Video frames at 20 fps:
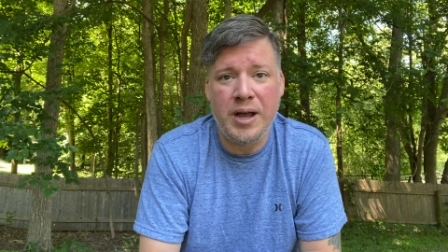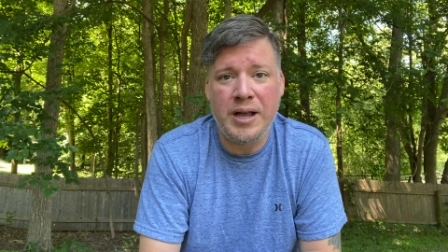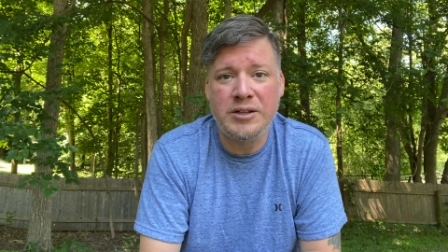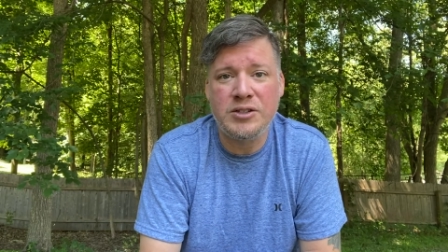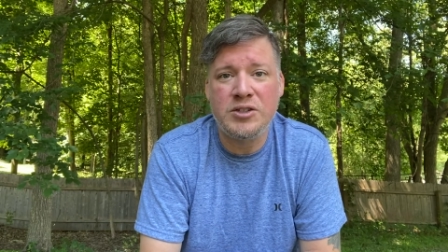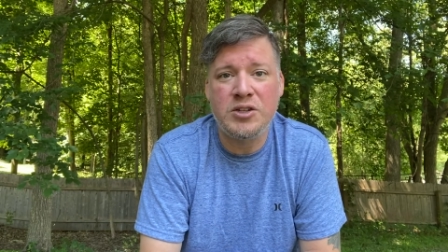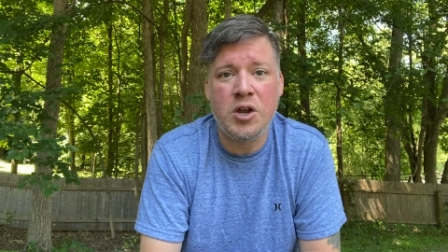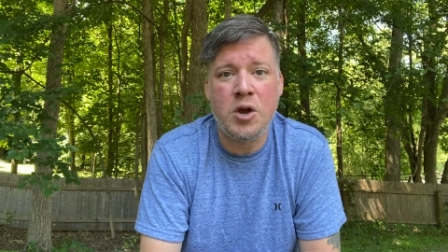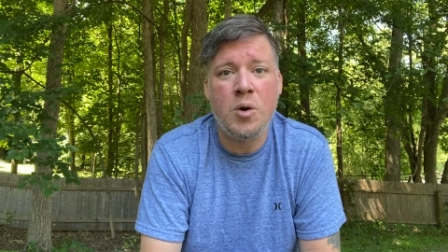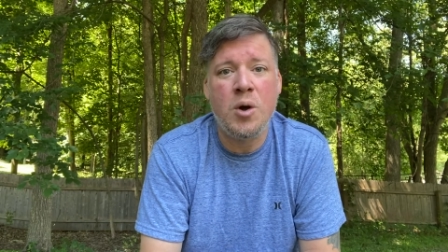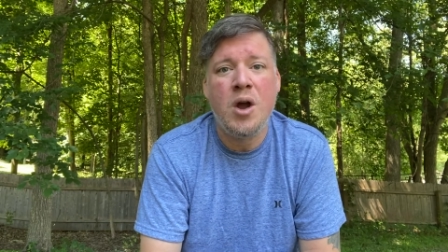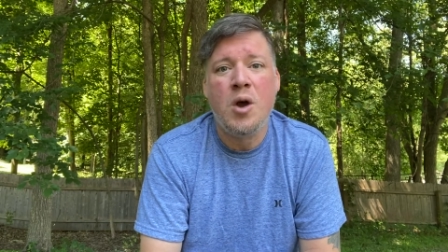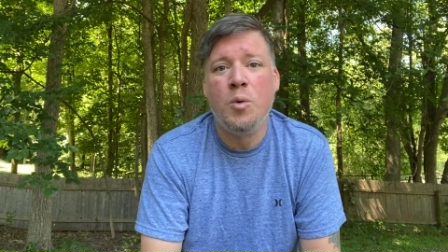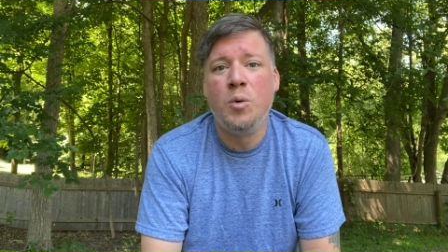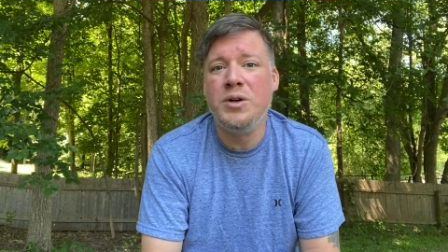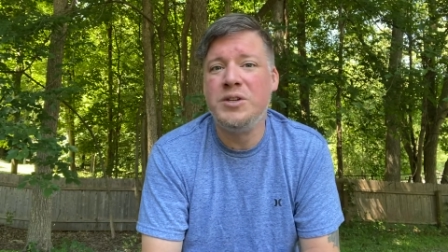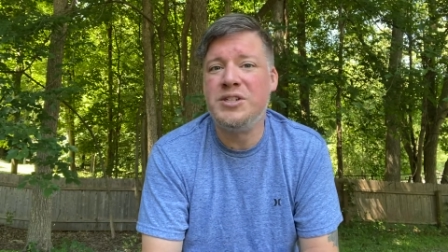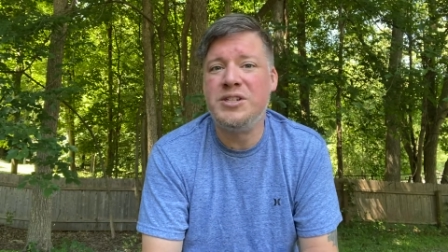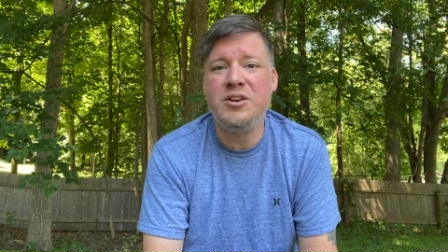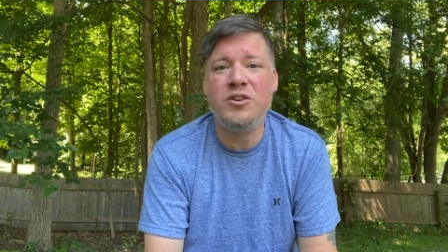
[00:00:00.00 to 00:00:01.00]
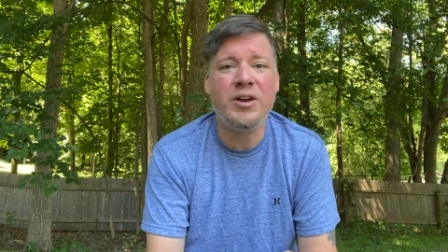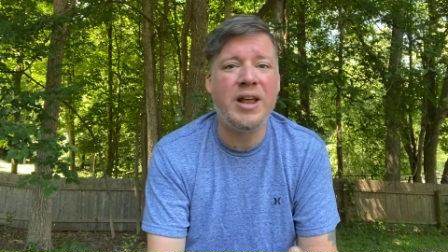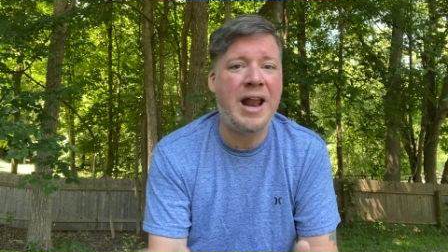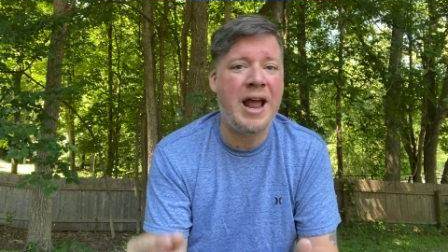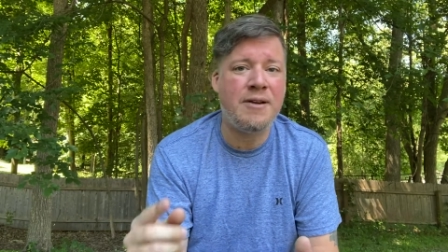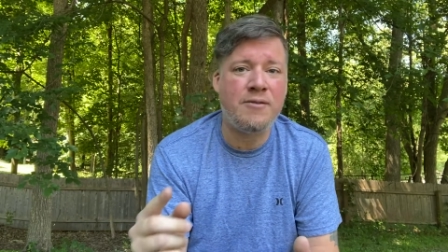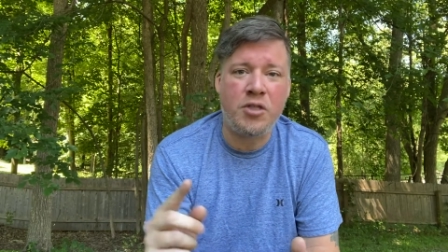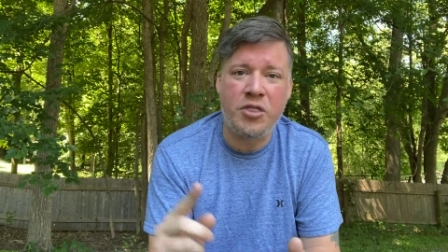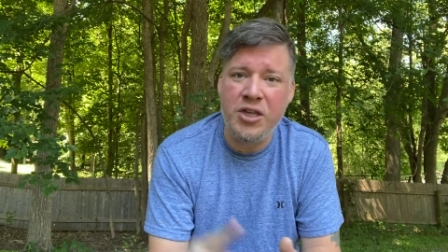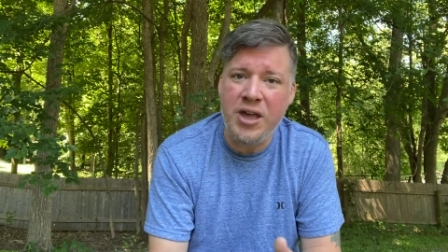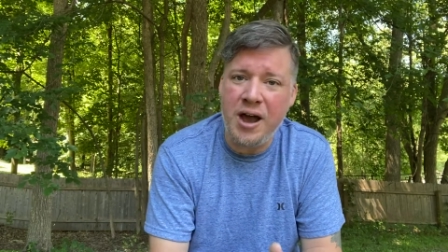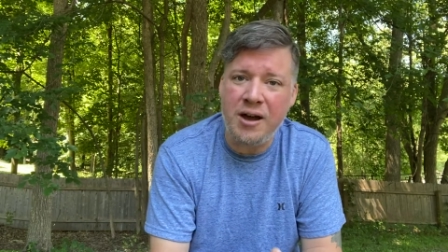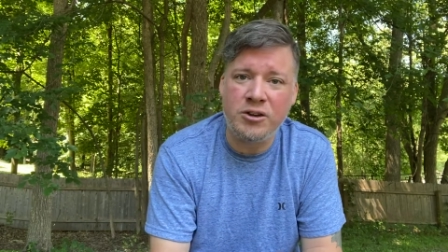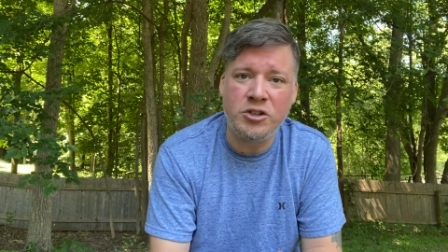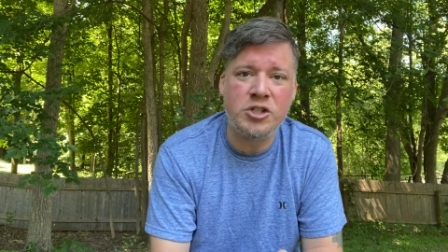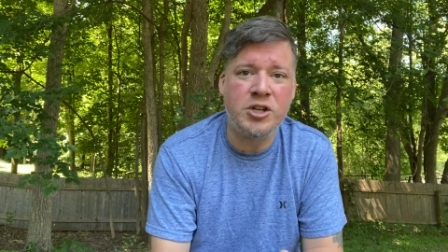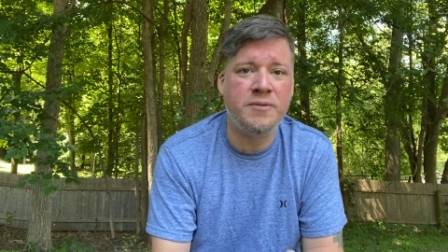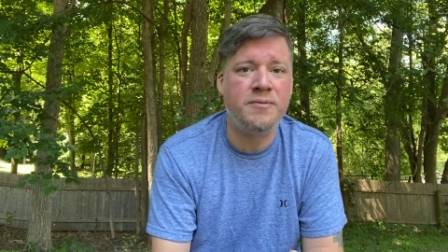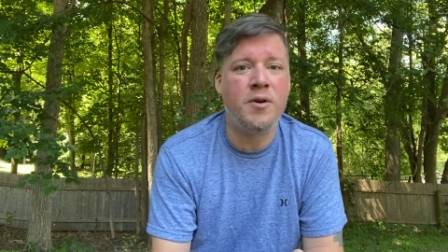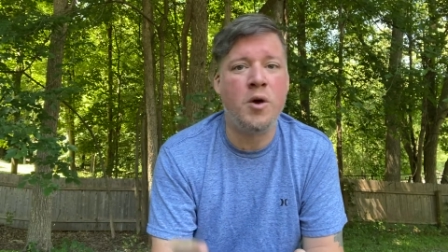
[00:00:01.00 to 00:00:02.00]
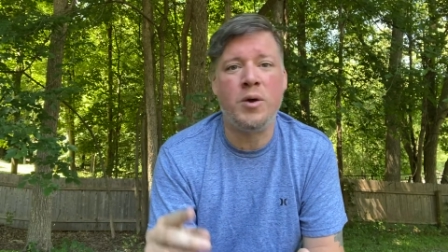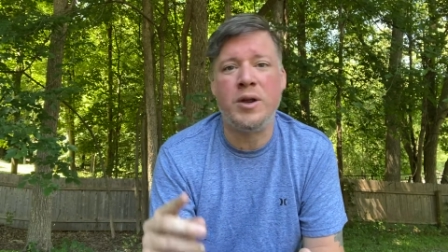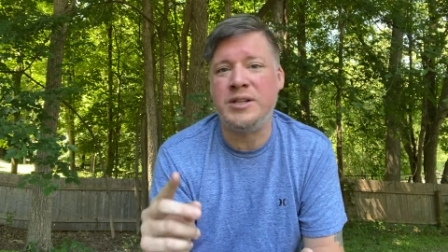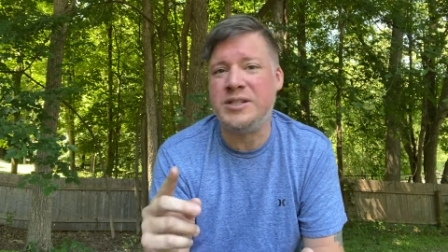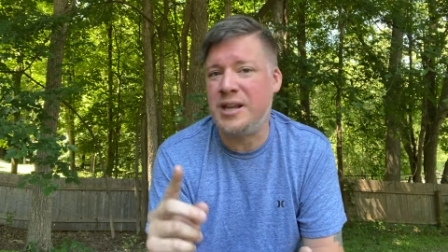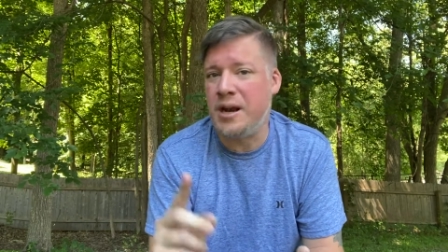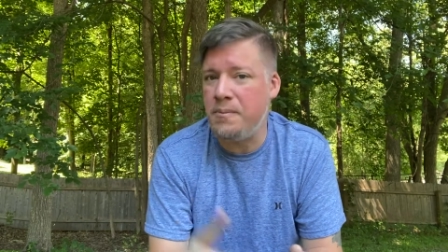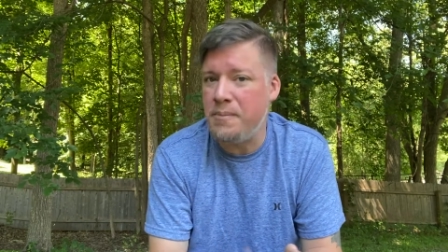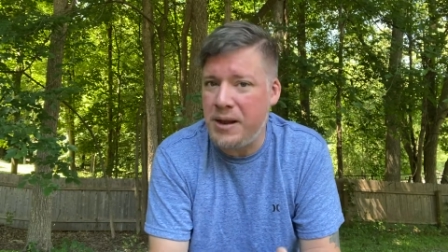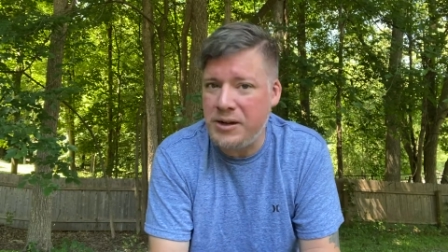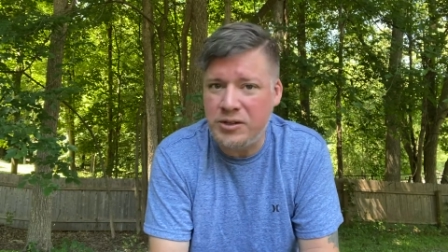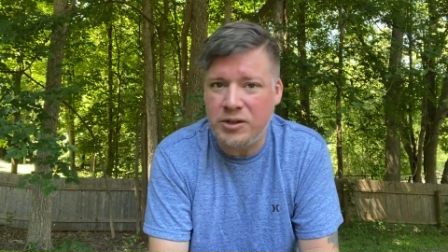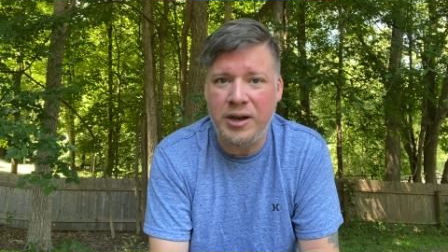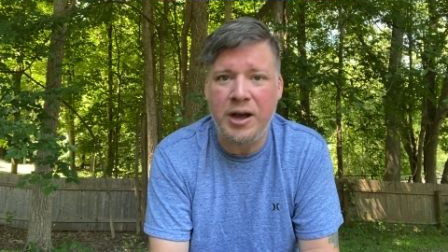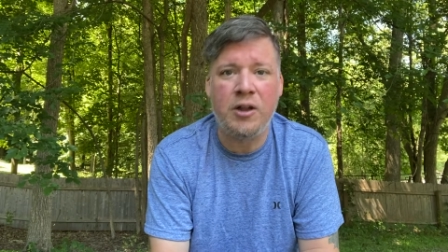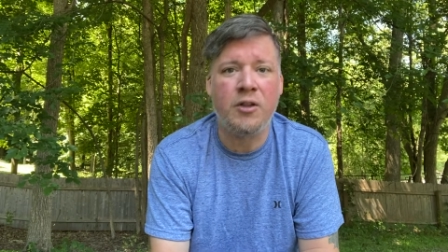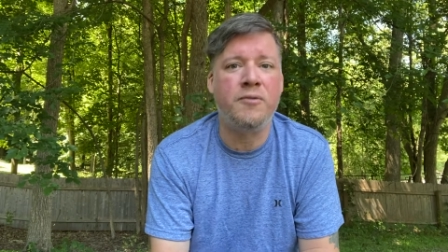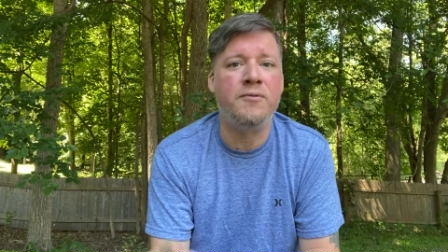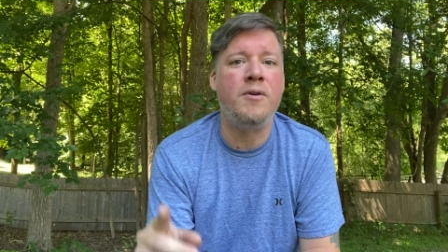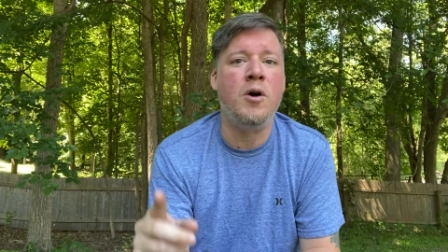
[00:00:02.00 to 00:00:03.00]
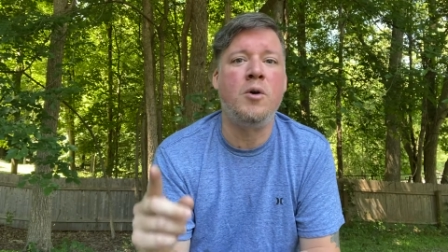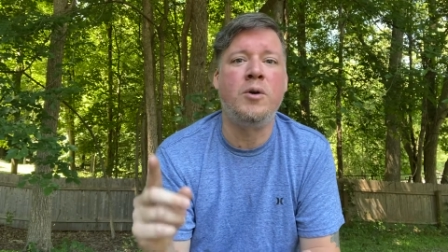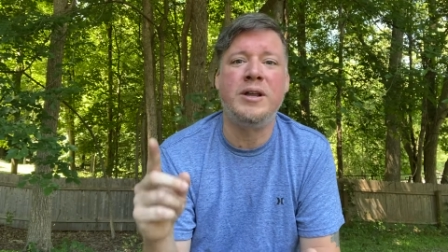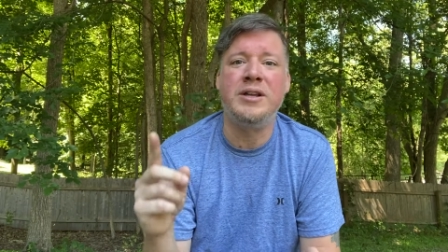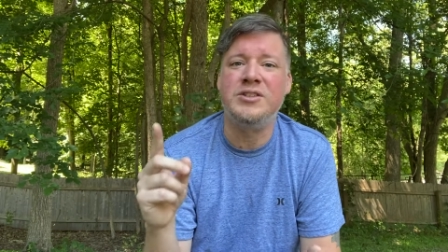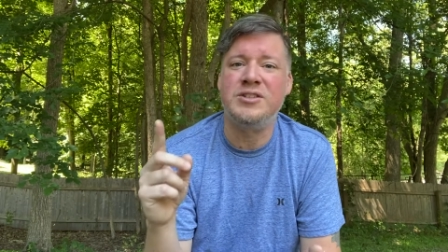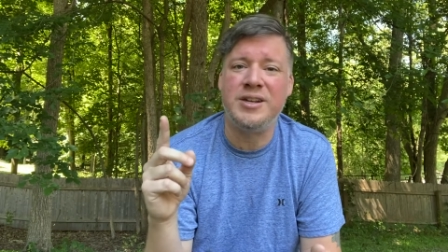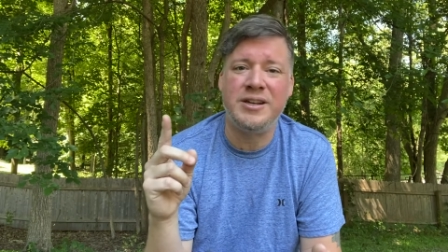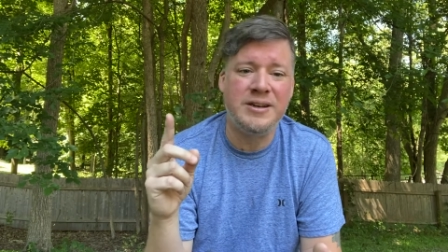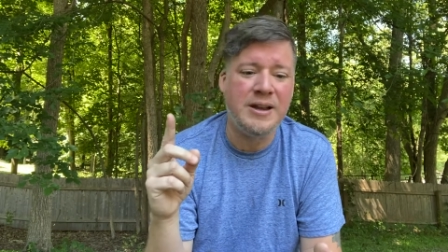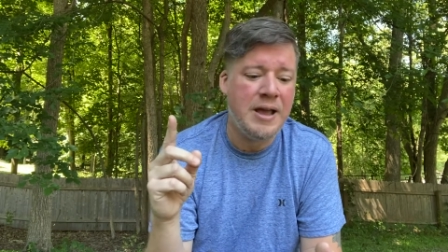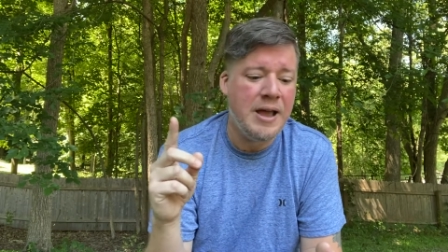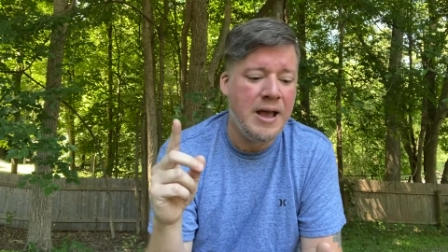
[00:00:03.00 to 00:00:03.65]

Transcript: And so we're still going to have a theology focus and a mental health focus and